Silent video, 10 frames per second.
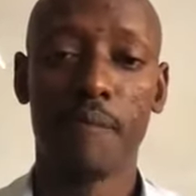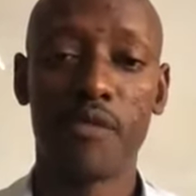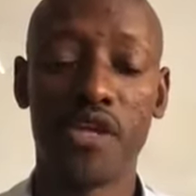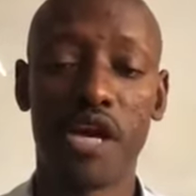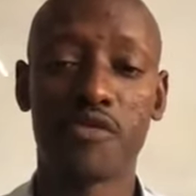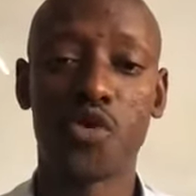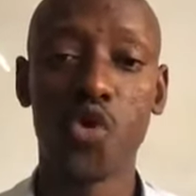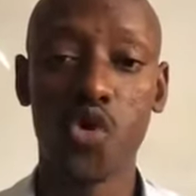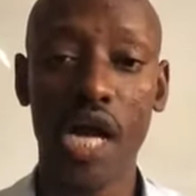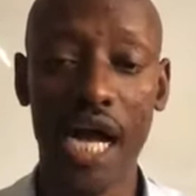that you have to
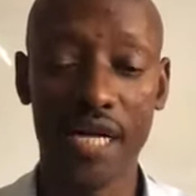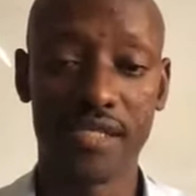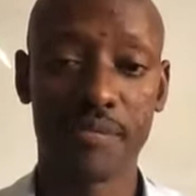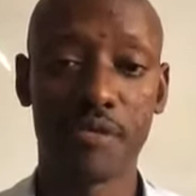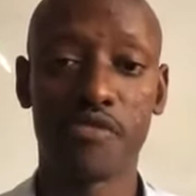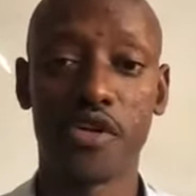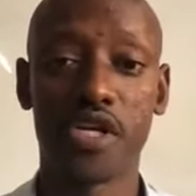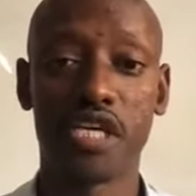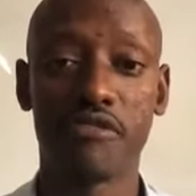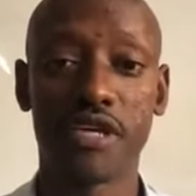look at before you
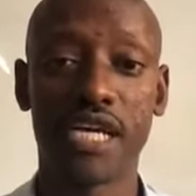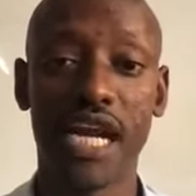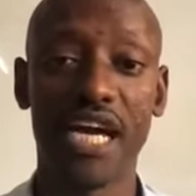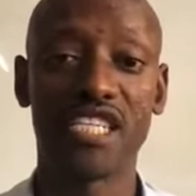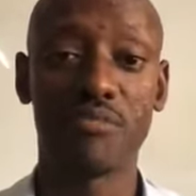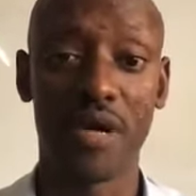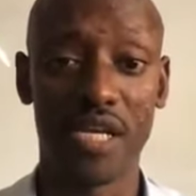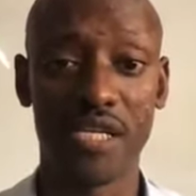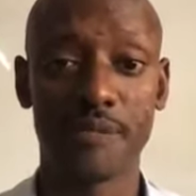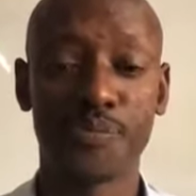give a client money,